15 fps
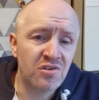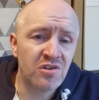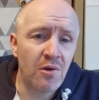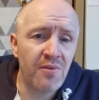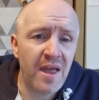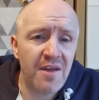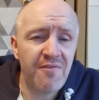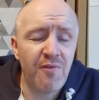
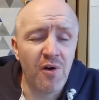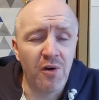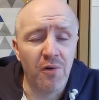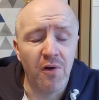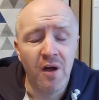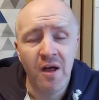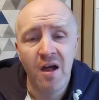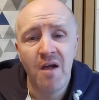So
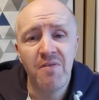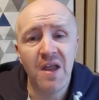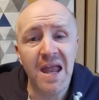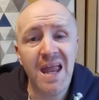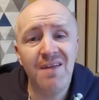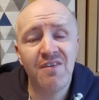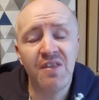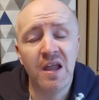therefore, that
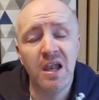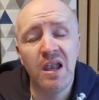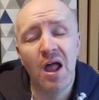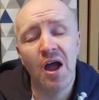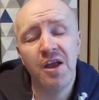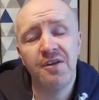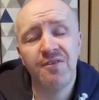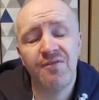even the
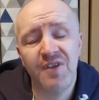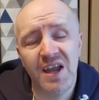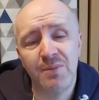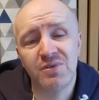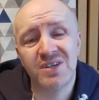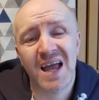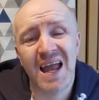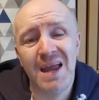live feed
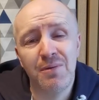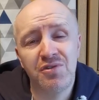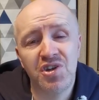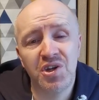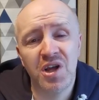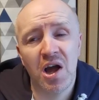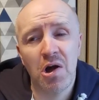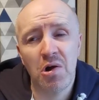was able
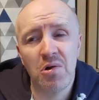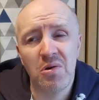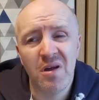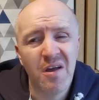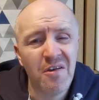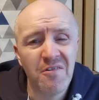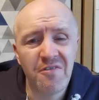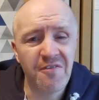to
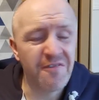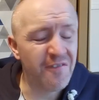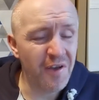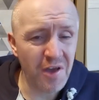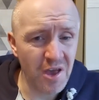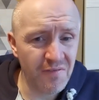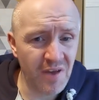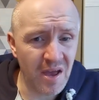go
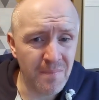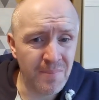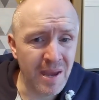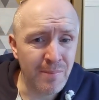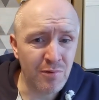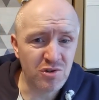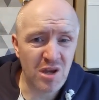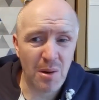further, and
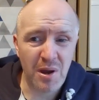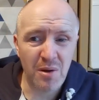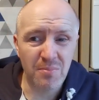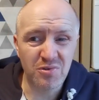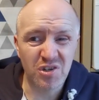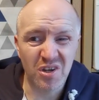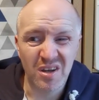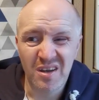people was going
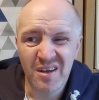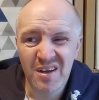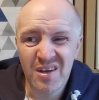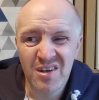up to